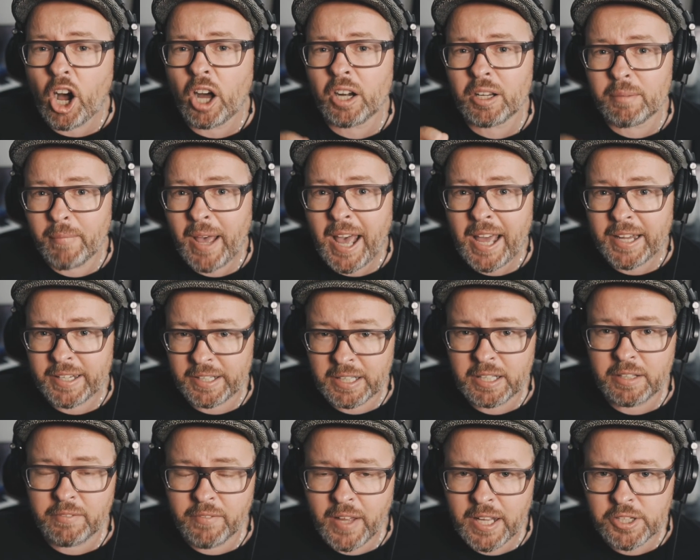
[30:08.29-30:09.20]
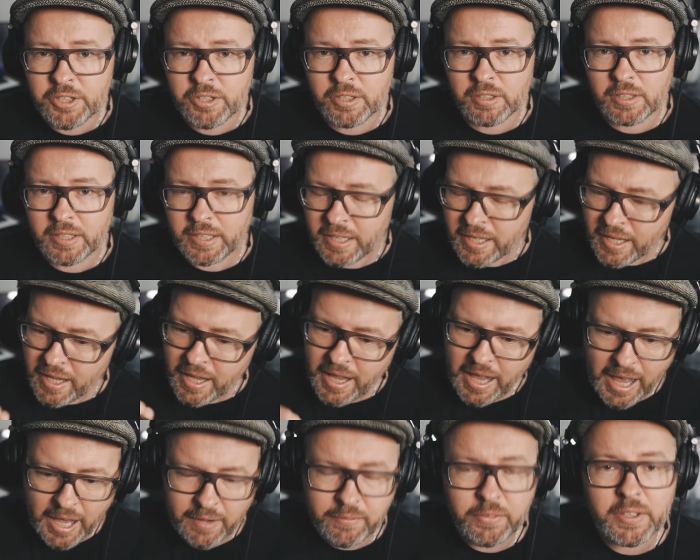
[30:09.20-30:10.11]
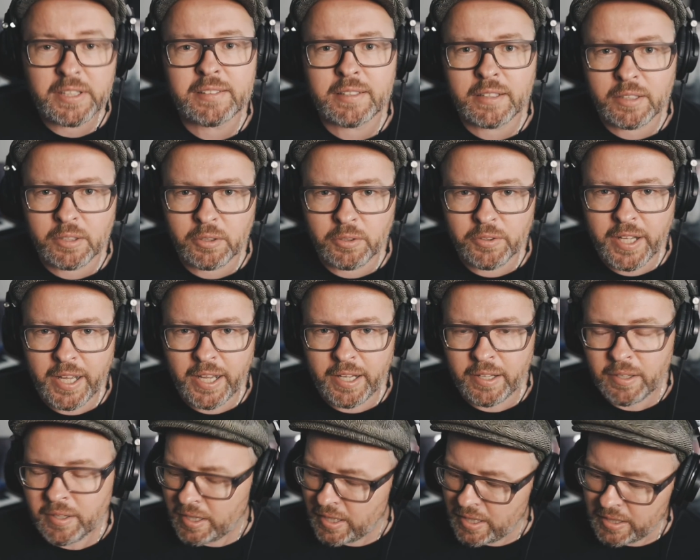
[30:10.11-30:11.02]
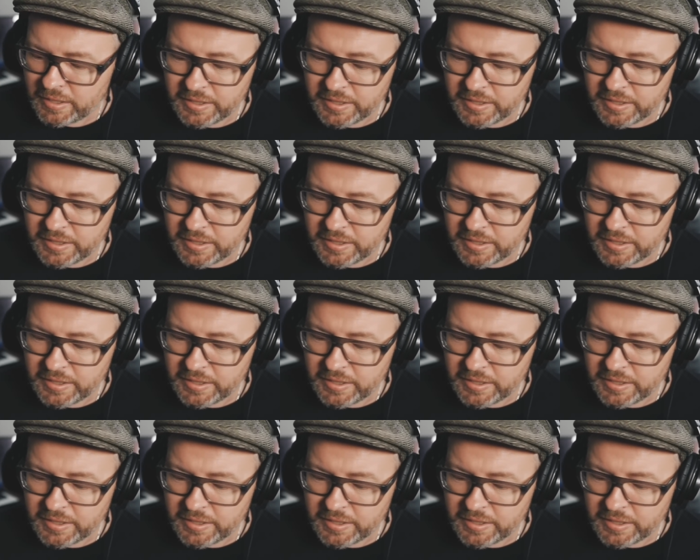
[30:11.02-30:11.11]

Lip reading: automatic eventually every single day.